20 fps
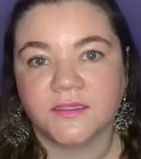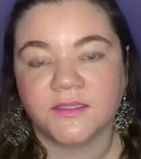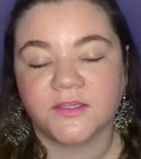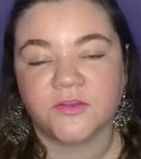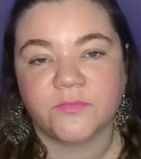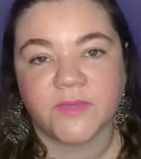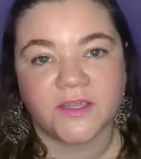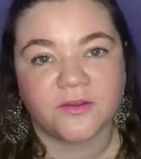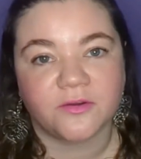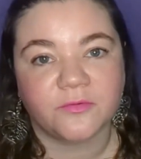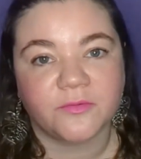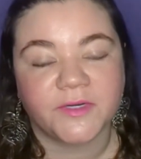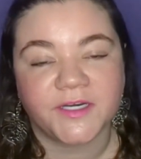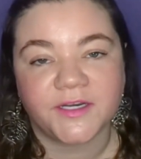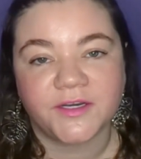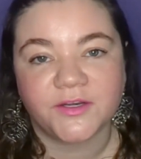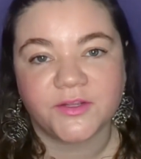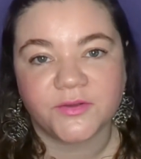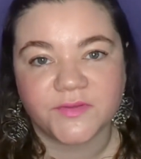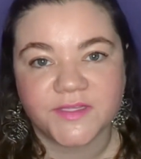You may already
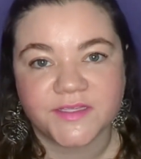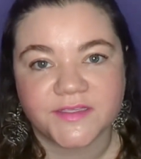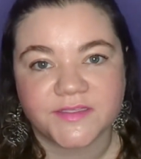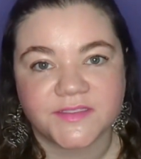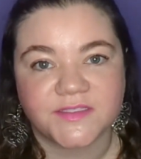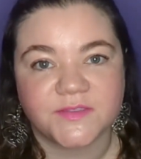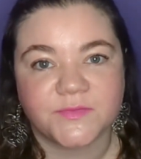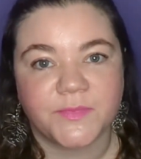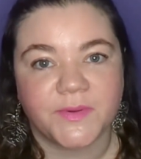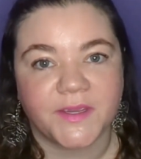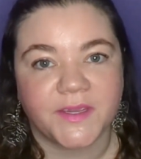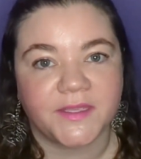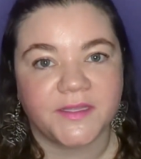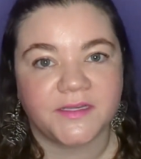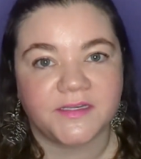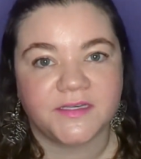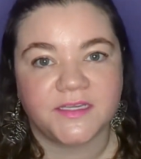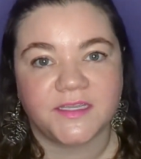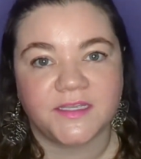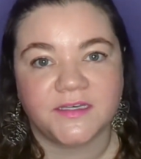know this,
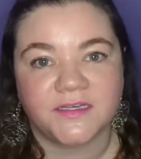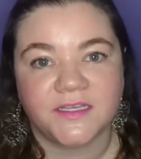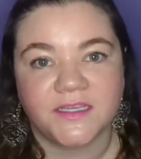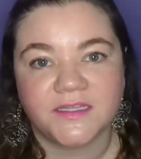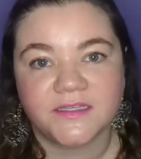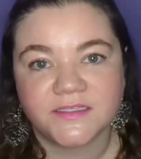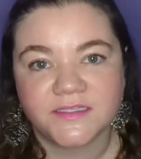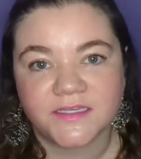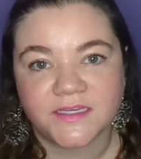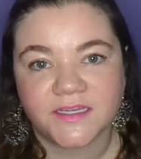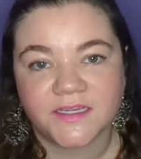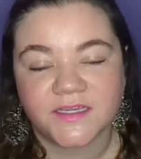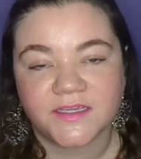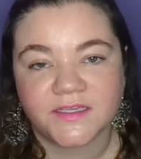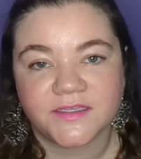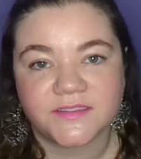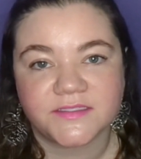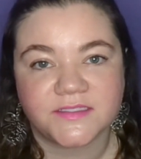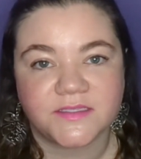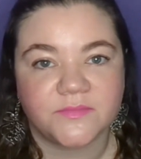but in
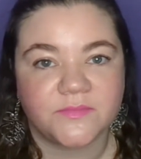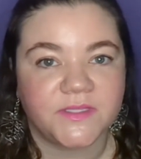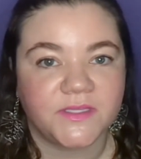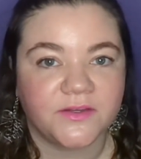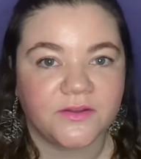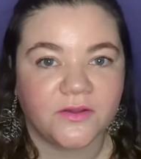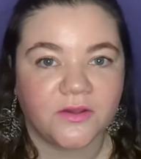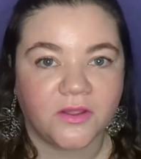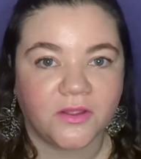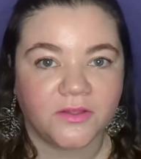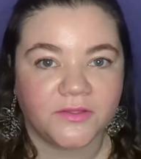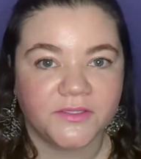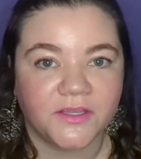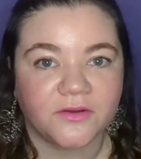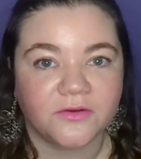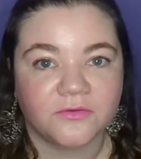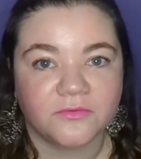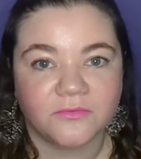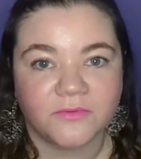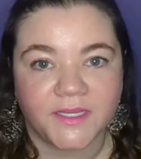India, something called
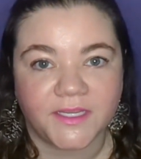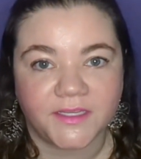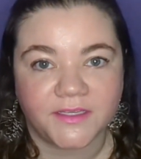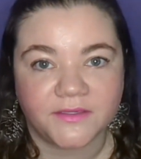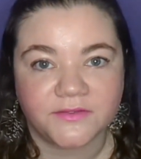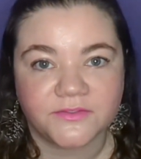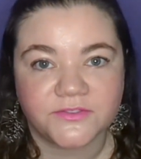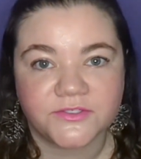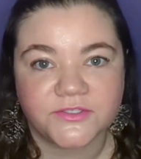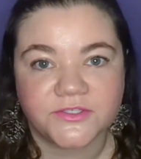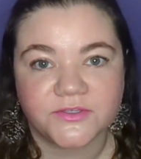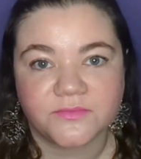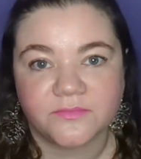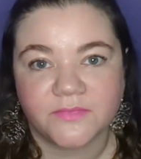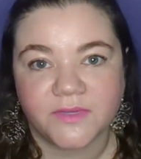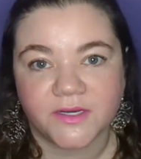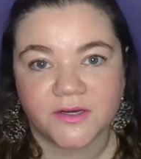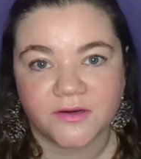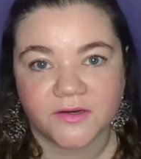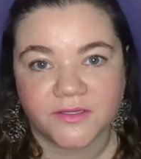arranged
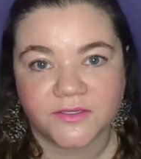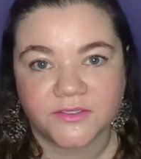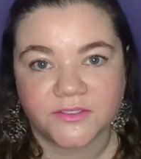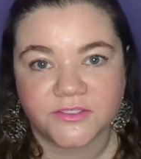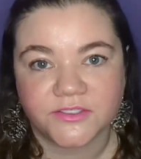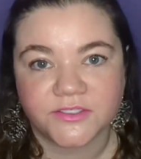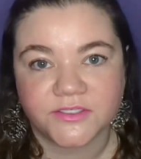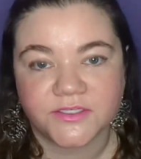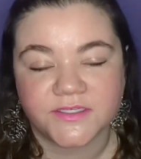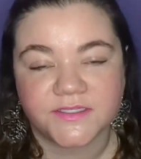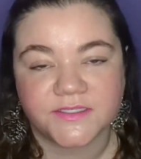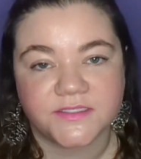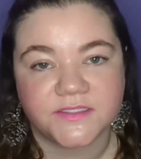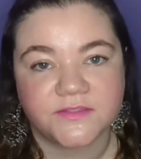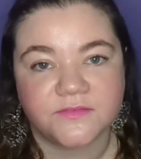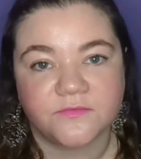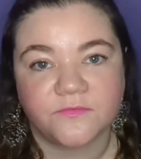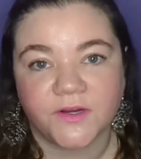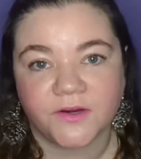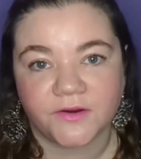marriage is
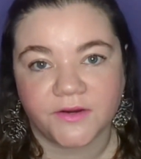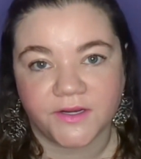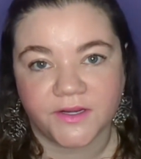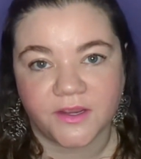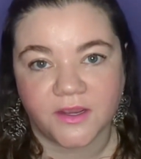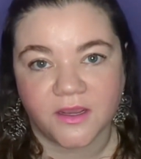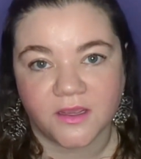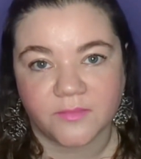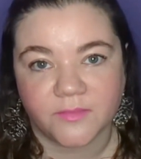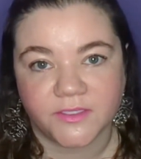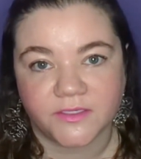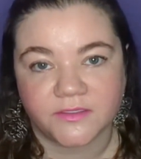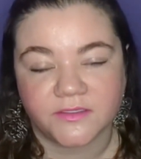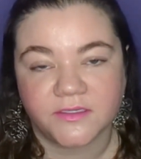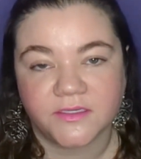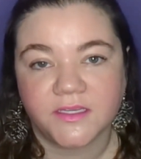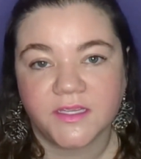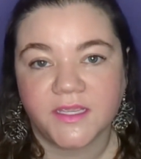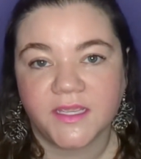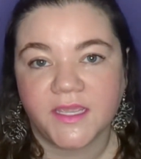very common.
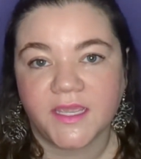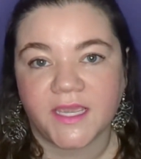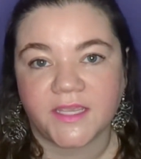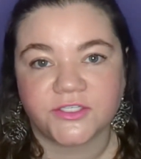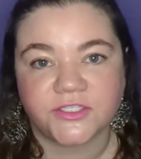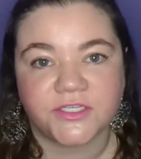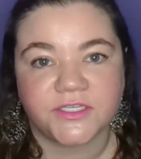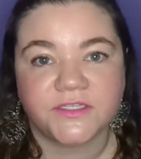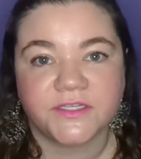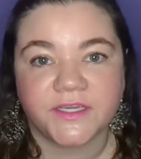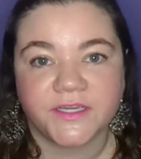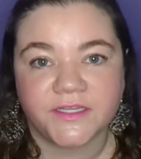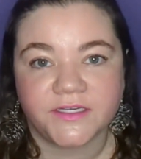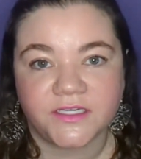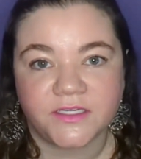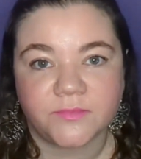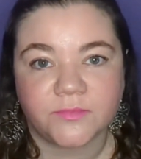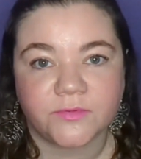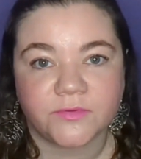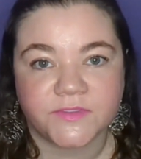Actually,
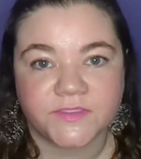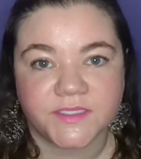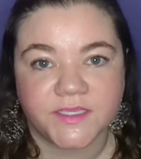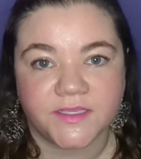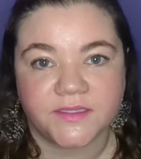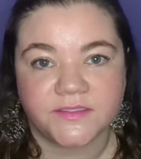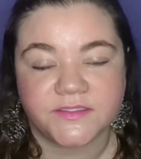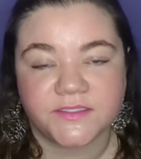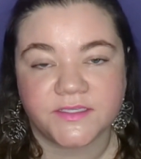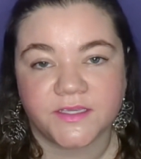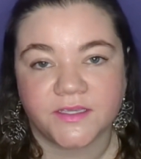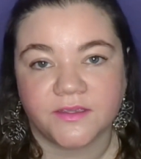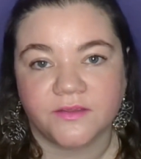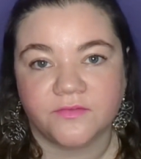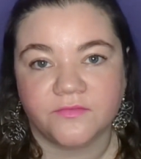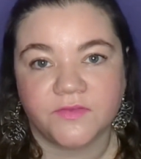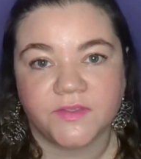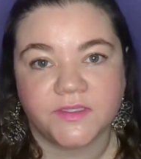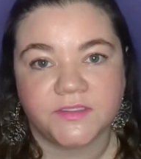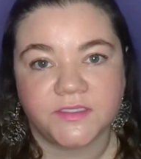90%
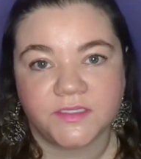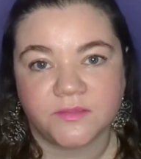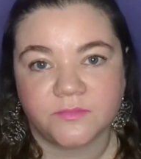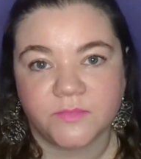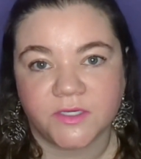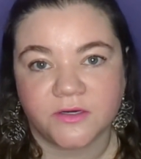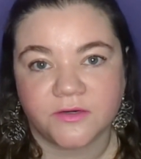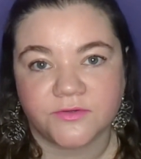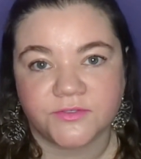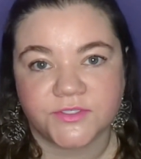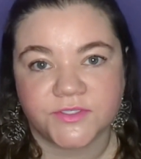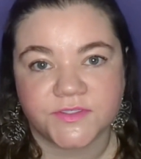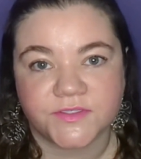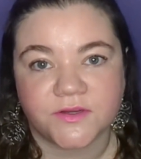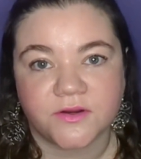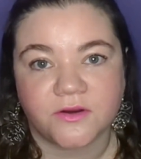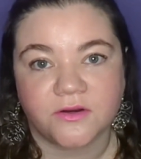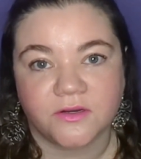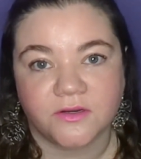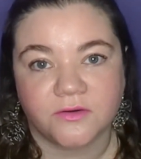of Indian marriages
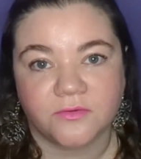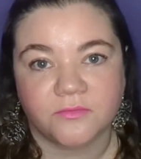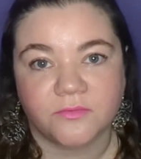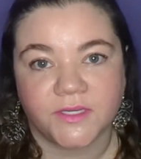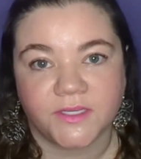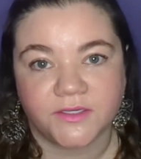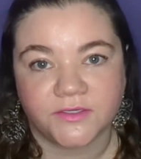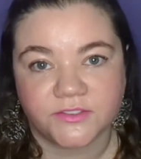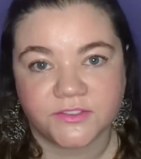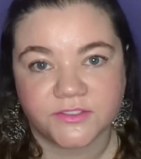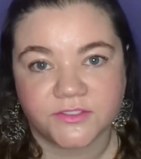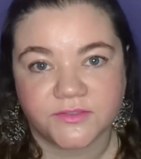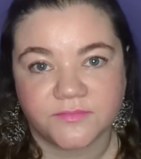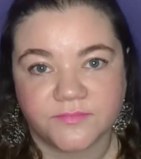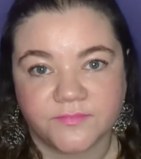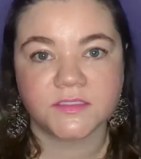are arranged.